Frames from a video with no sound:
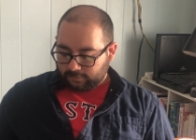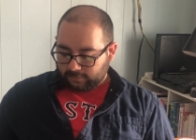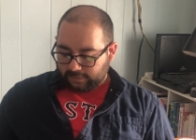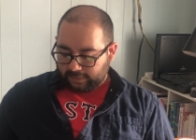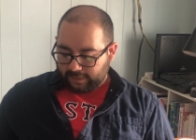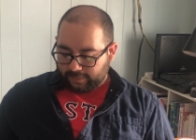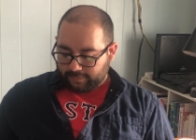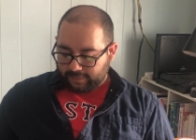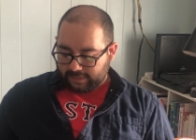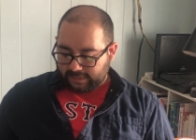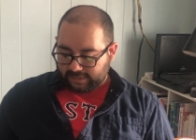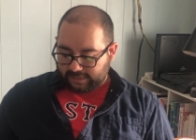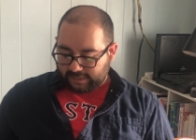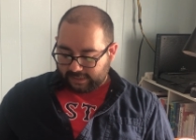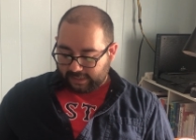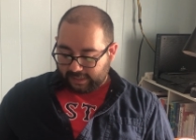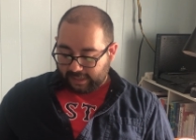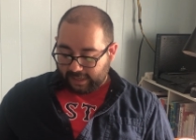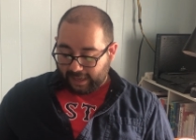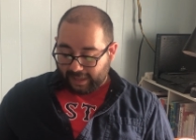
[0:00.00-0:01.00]
Let me
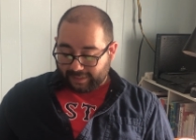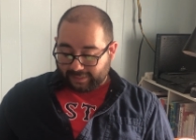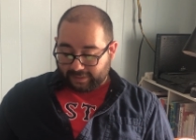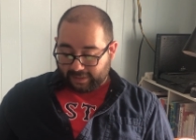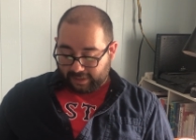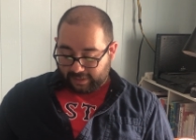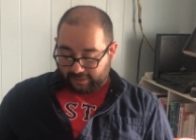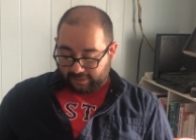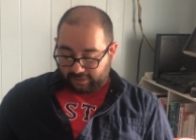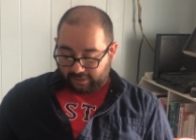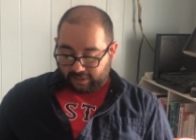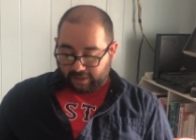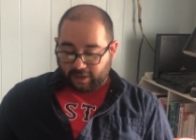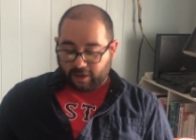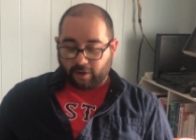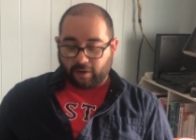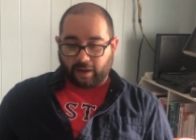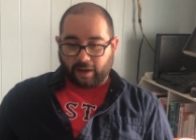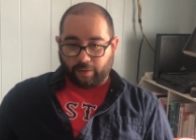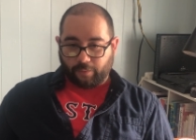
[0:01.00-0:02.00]
see. And then, you
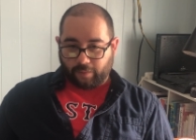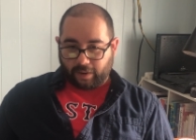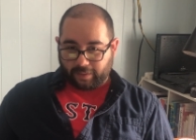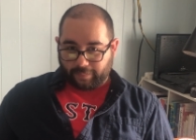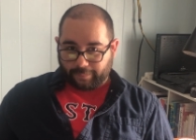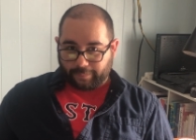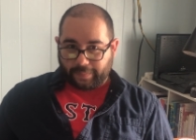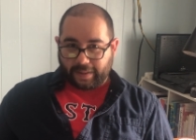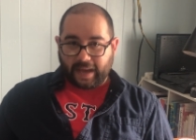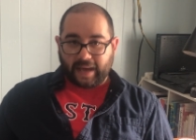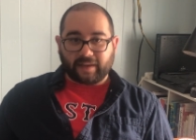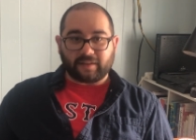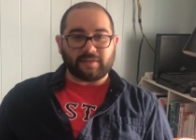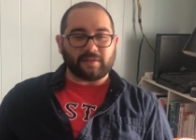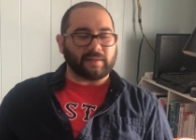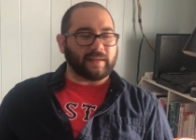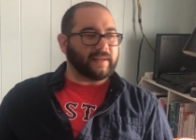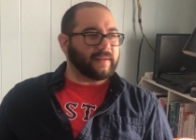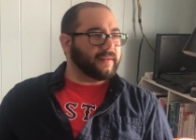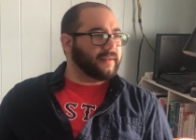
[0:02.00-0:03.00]
know, I went back
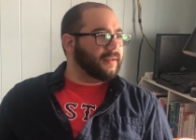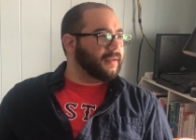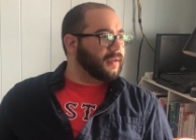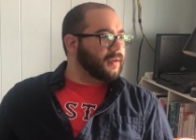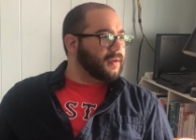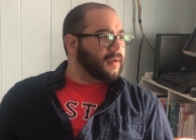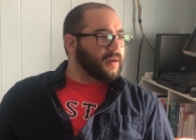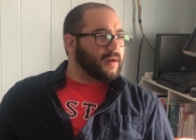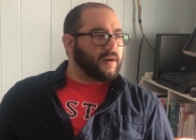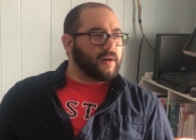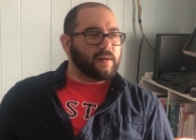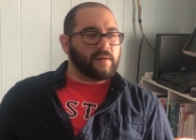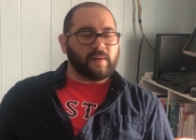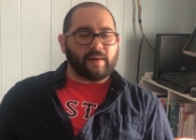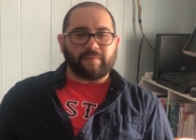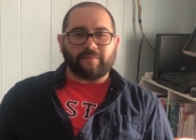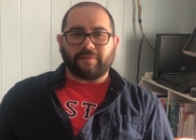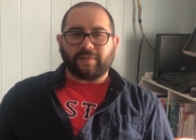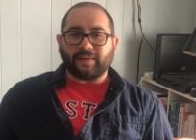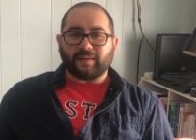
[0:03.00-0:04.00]
to, like, oh,
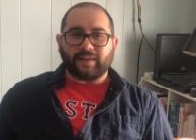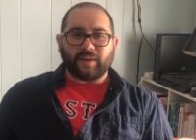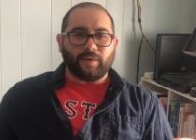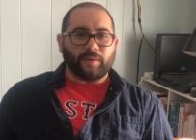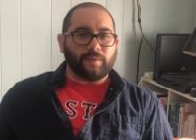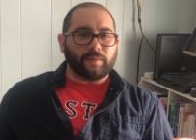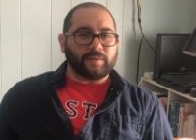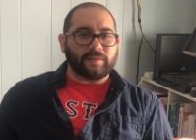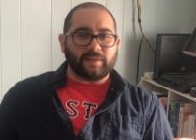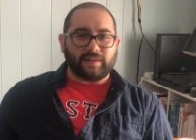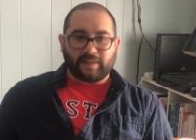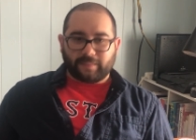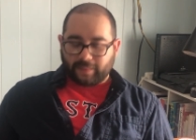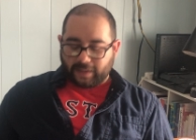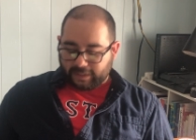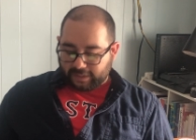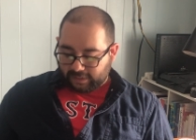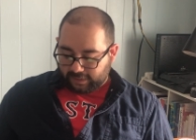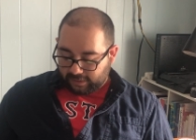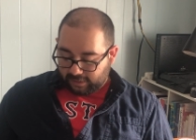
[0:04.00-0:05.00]
I'm feeling older than
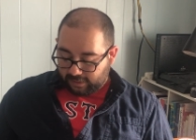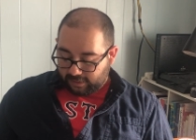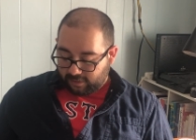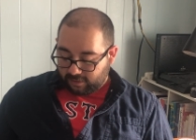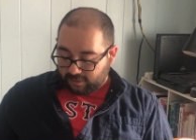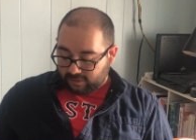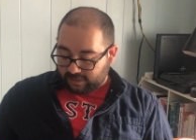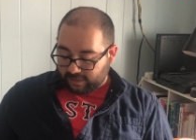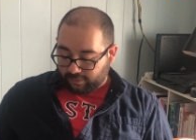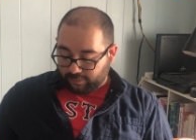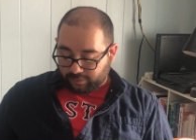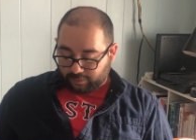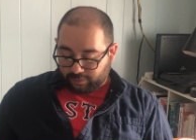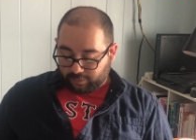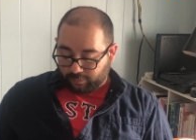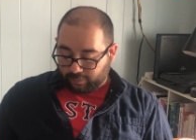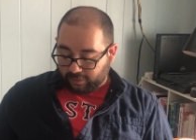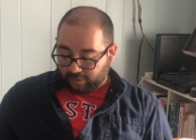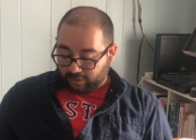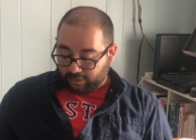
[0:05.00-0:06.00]
my years. I went through
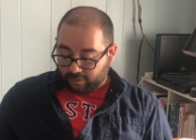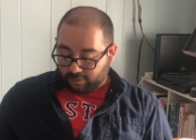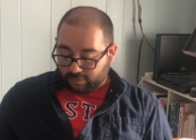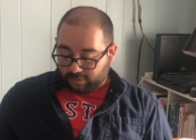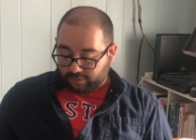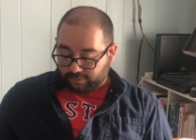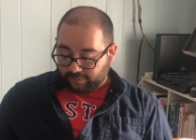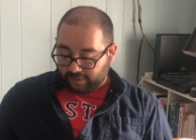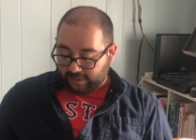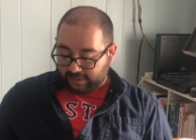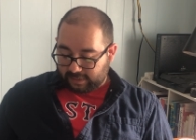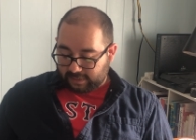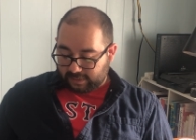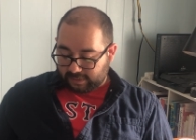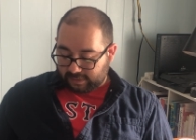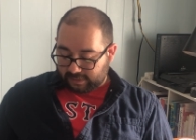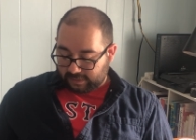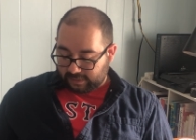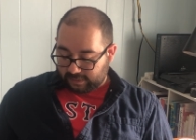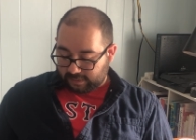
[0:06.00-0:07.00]
one of those
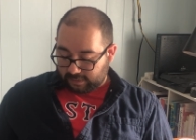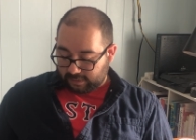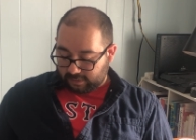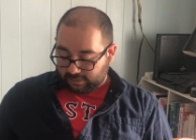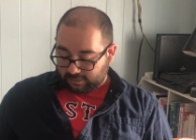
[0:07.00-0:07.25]
phases.